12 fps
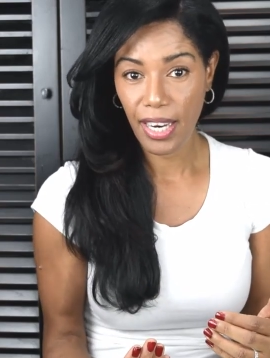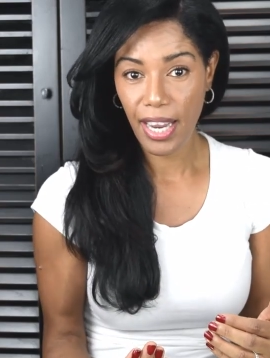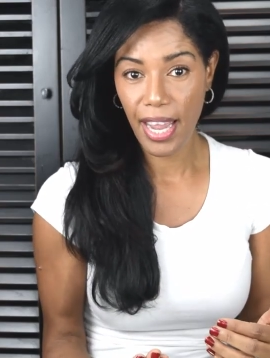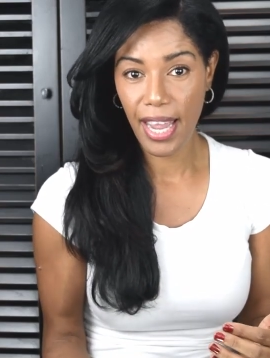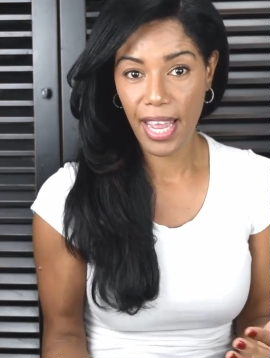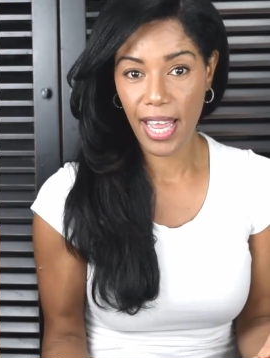
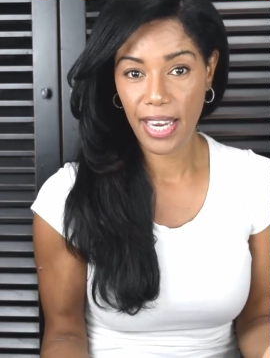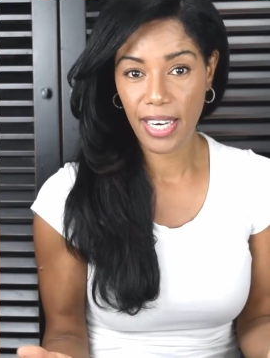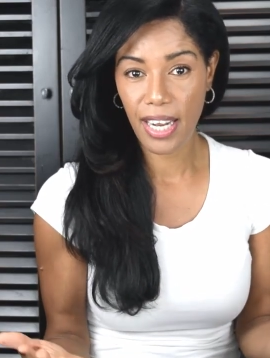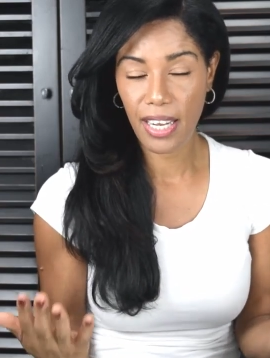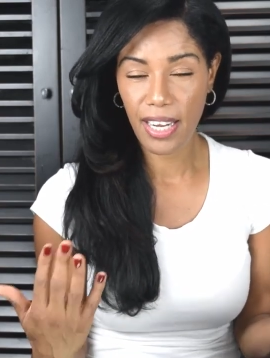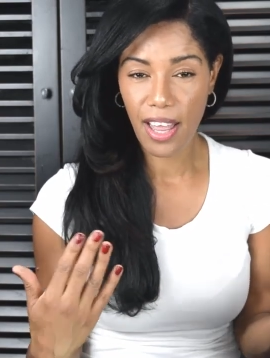
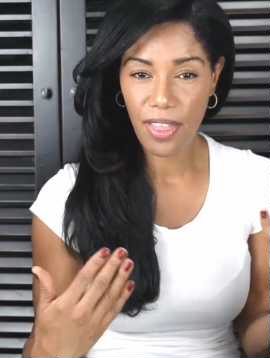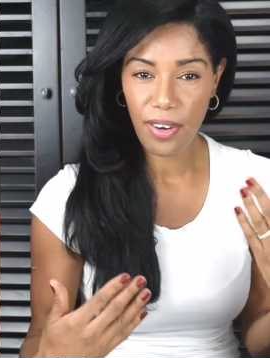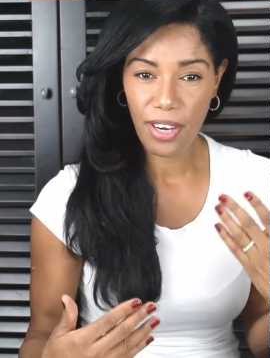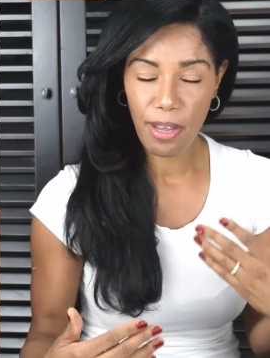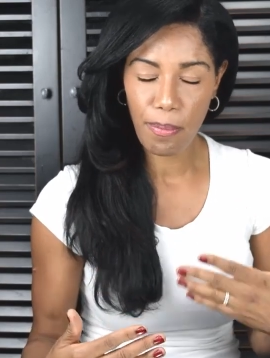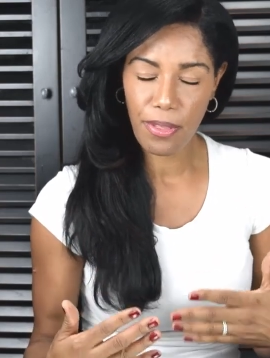and let
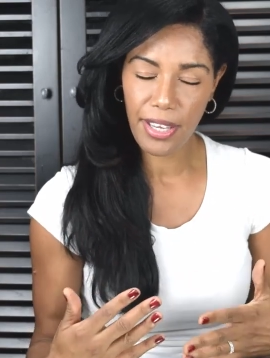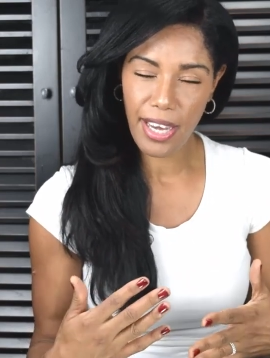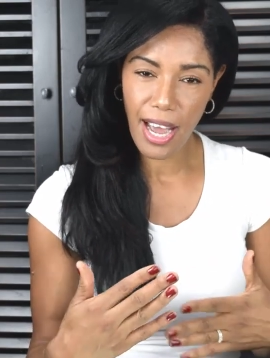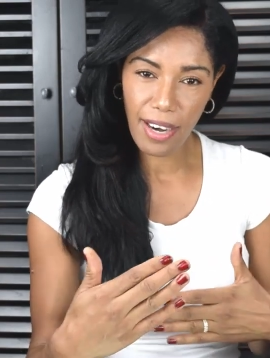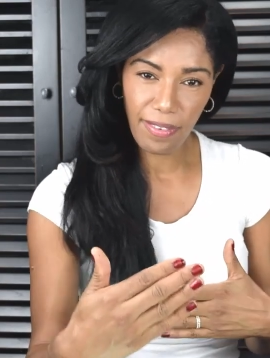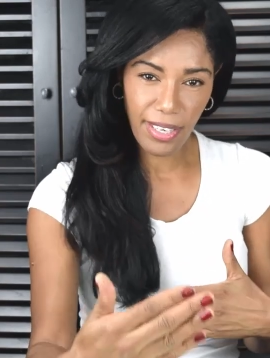their empathy
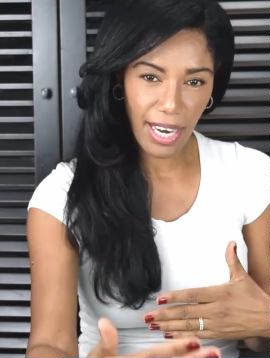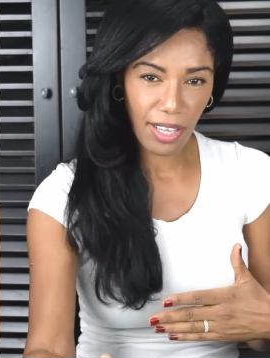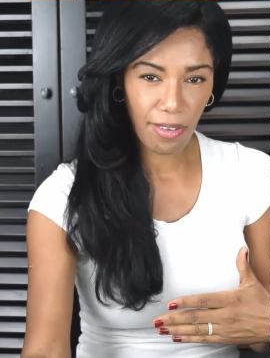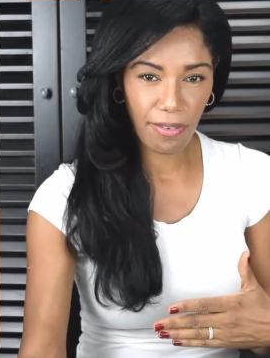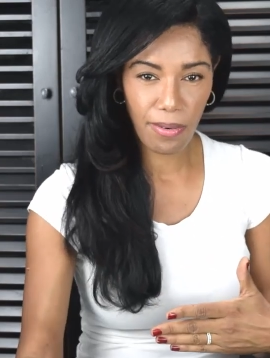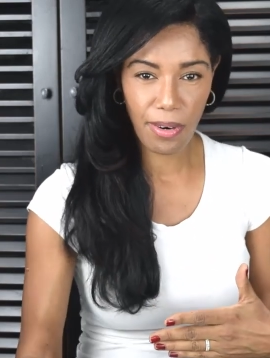kind of
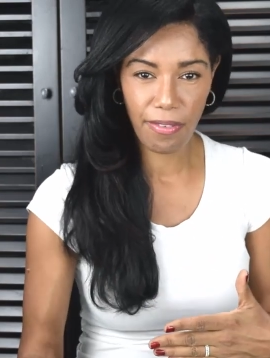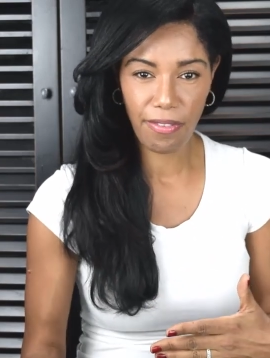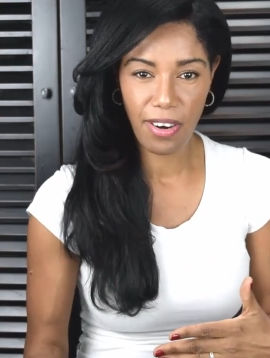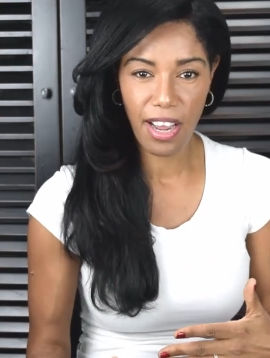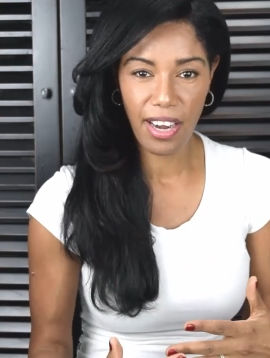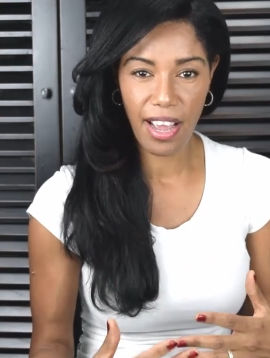take the
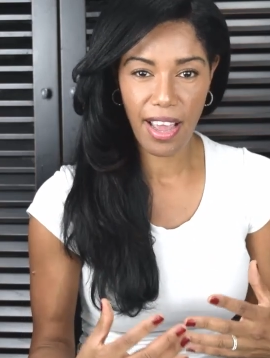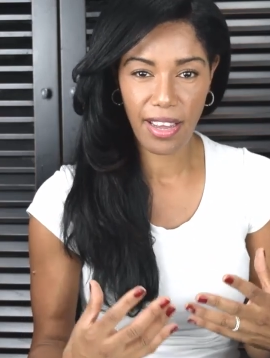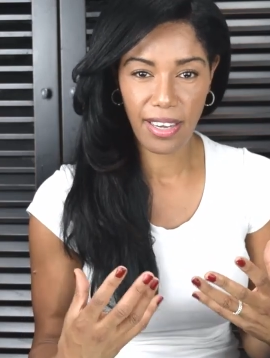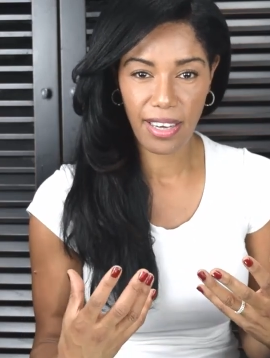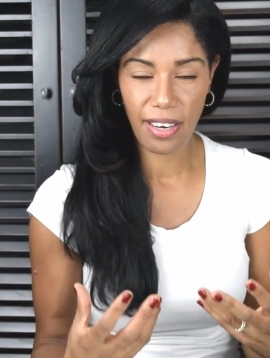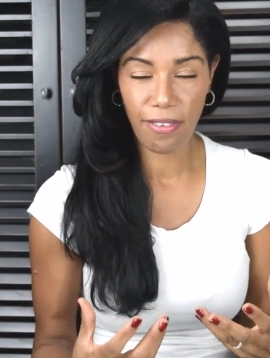forefront
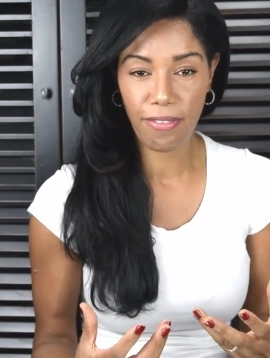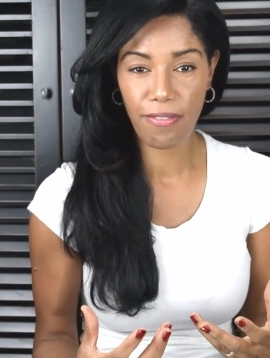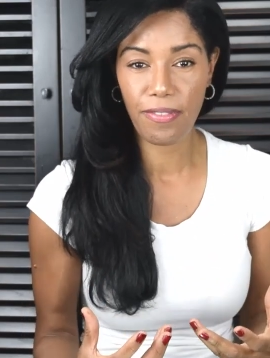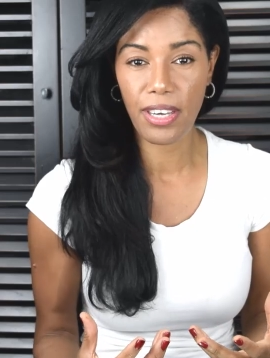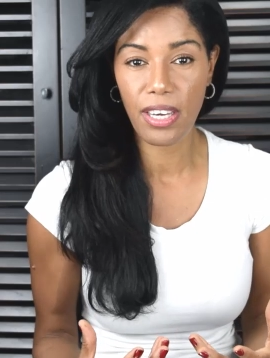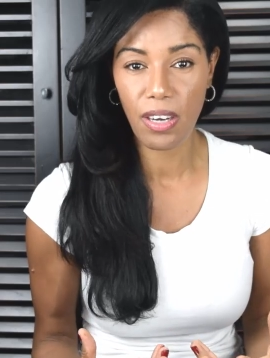and get a
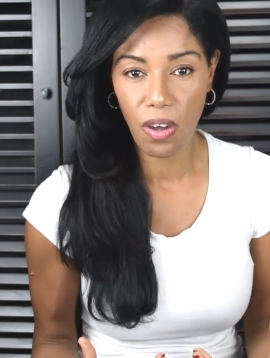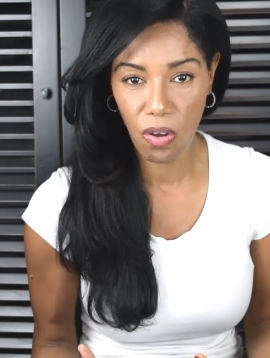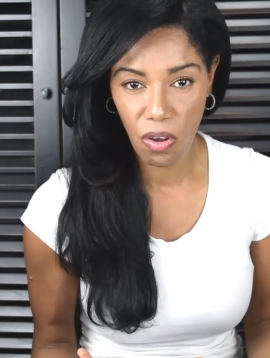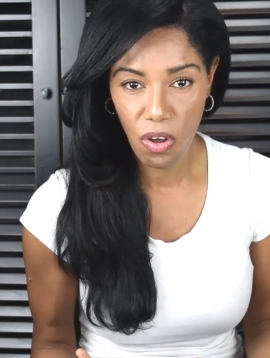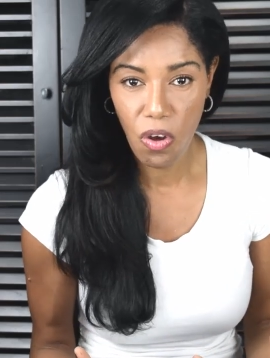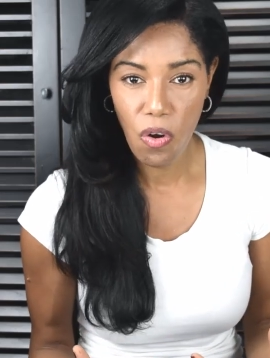
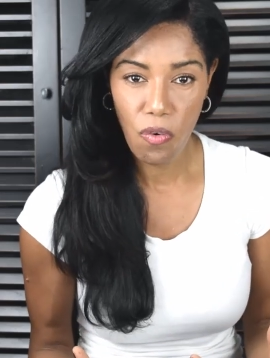feel